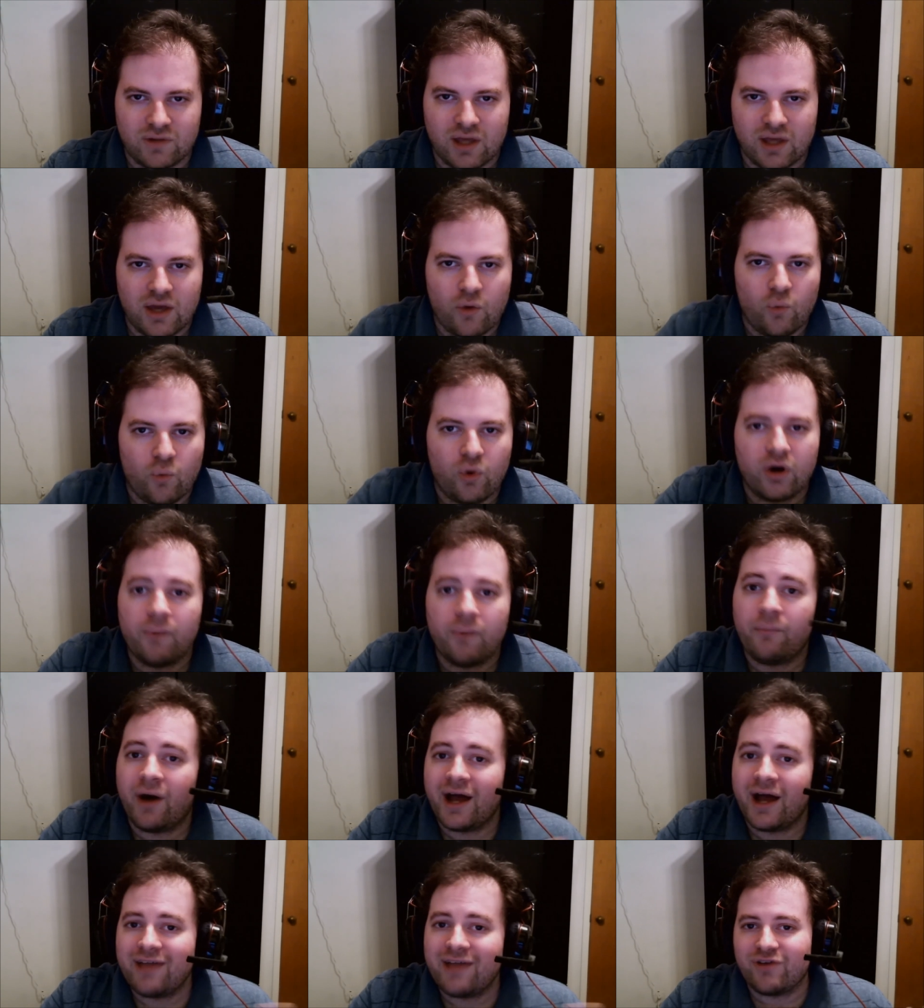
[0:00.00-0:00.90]
One of
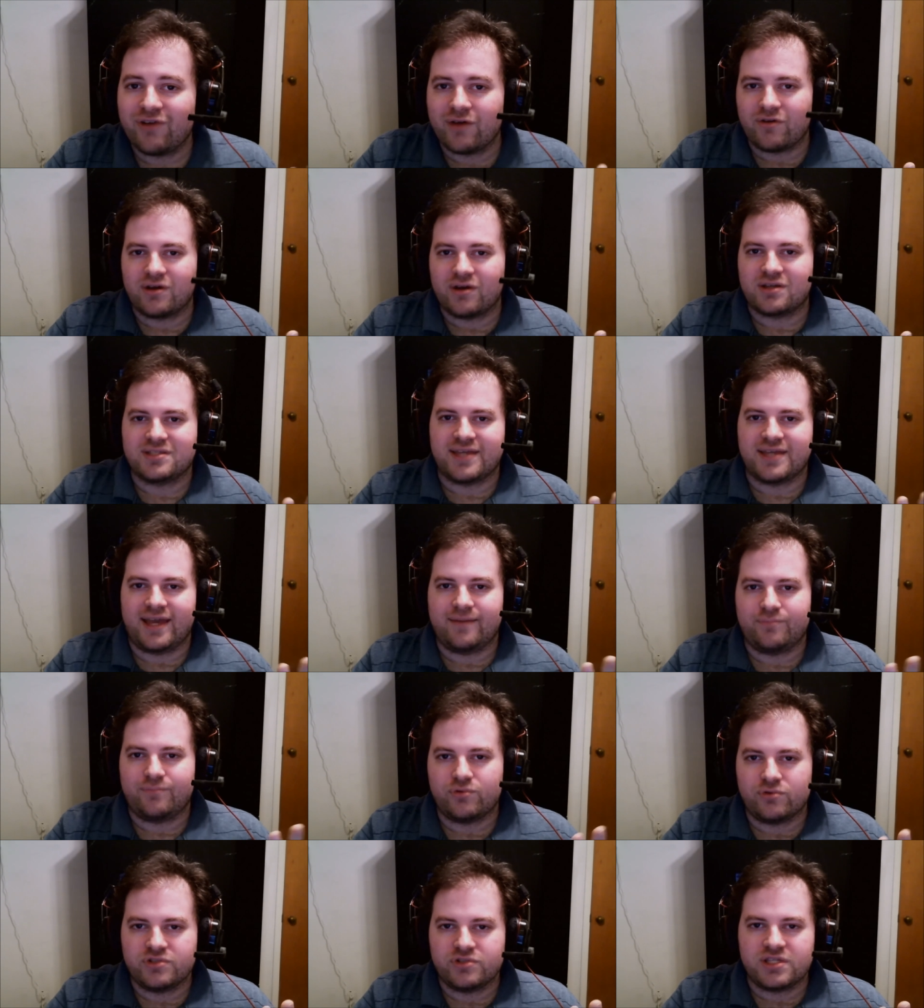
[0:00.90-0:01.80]
my favorite
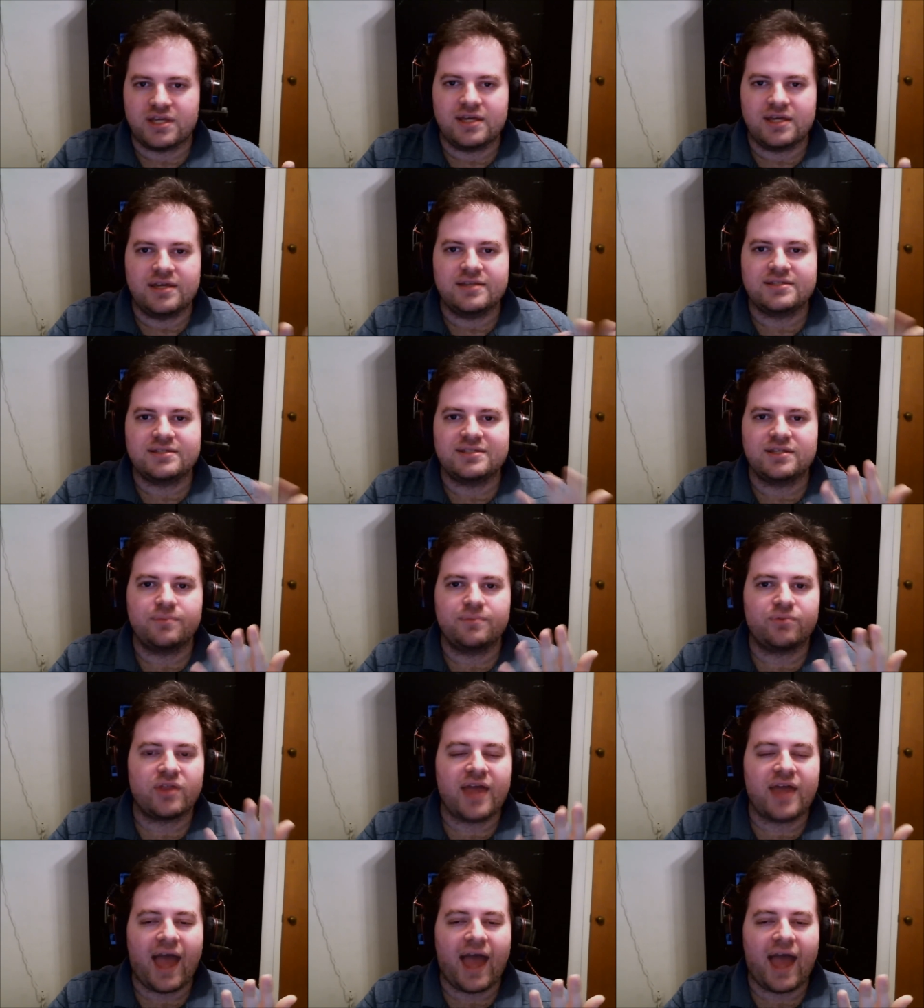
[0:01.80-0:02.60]
examples is simply